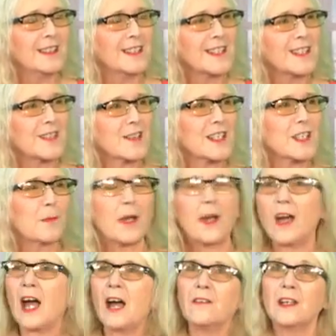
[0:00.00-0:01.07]
So it's about
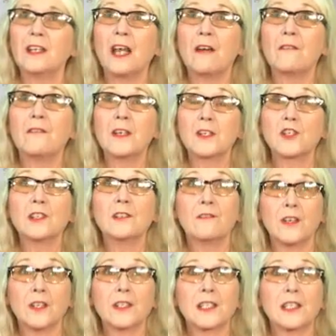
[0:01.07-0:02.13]
having that vision
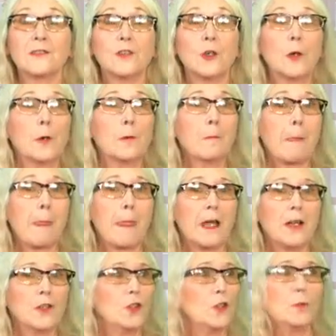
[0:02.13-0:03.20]
first of all.
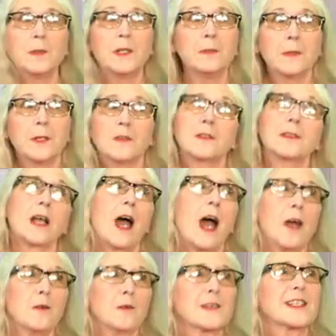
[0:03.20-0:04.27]
Nobody builds a
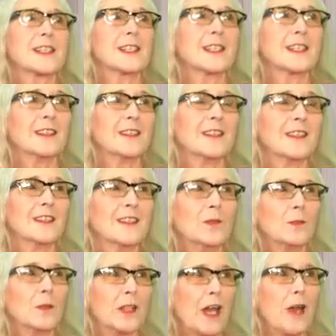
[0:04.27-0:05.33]
house
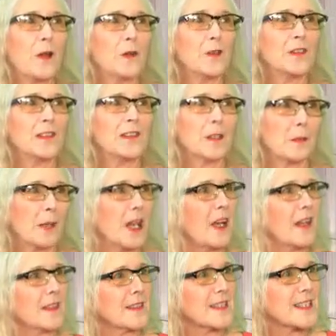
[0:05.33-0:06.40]
without the
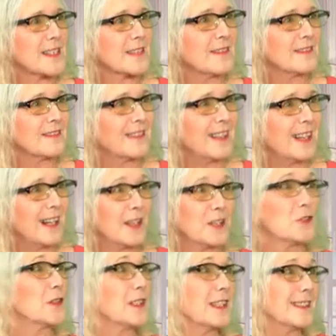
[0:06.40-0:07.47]
plans. I
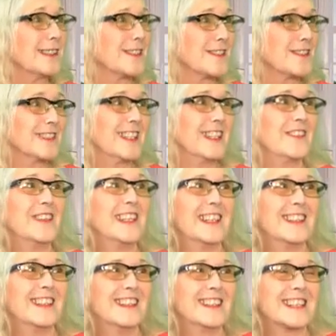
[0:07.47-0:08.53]
don't think they do anyway
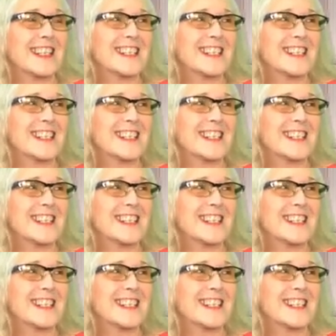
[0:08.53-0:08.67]
nowadays.